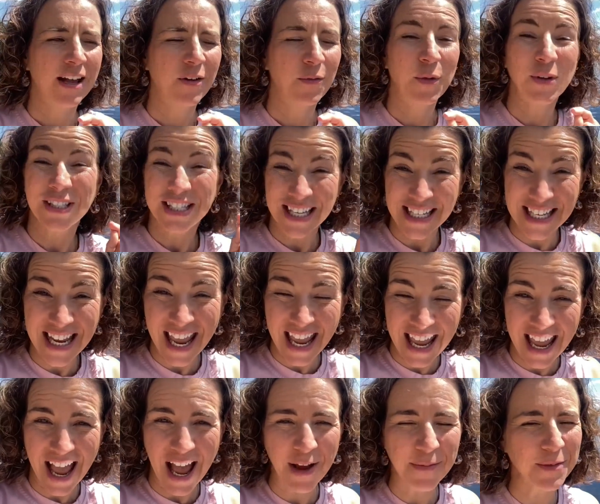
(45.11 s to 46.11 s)
Well, today
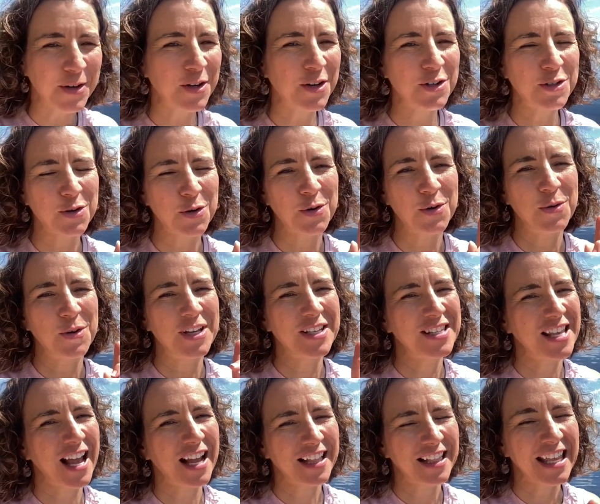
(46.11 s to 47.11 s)
I'm going to show you
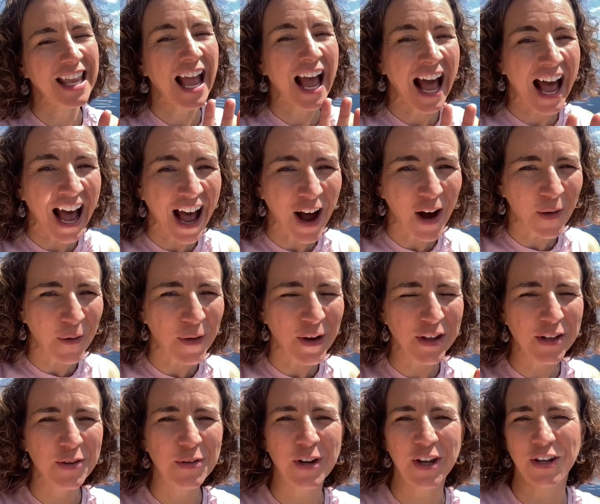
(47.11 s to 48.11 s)
exactly how
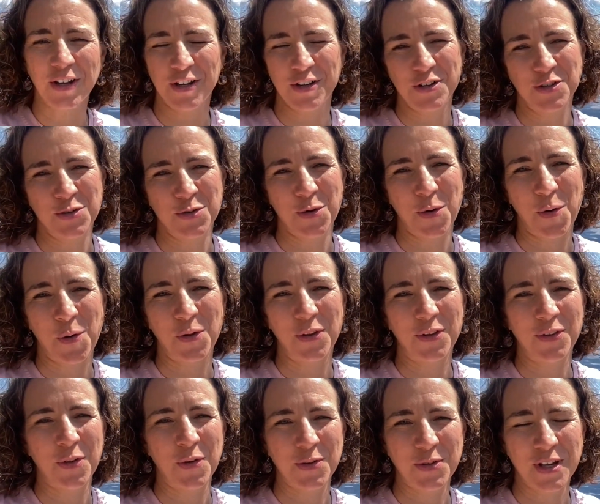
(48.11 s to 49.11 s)
you can control
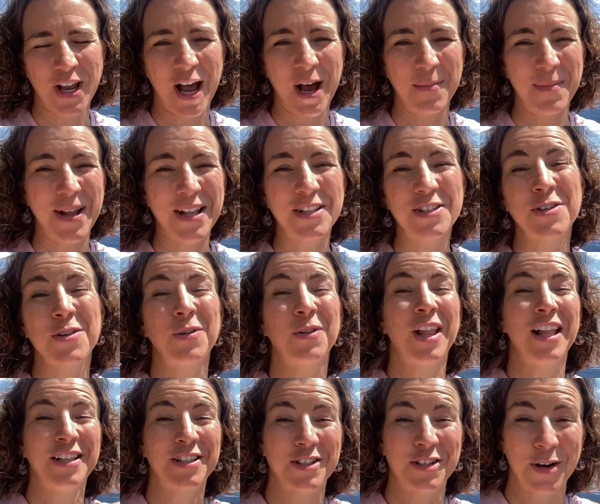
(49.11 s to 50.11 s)
those comments. So
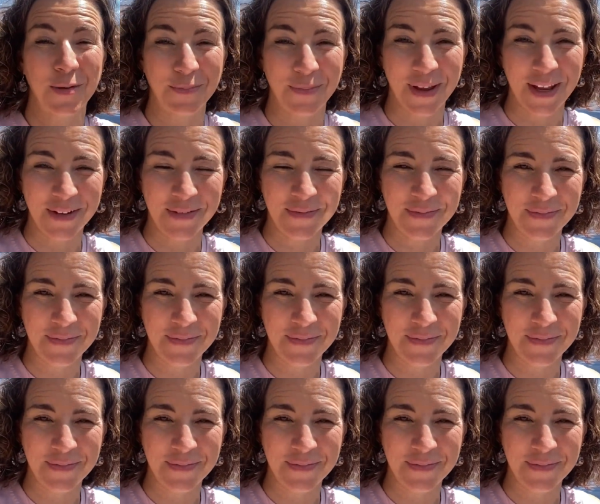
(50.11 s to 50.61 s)
let's jump in.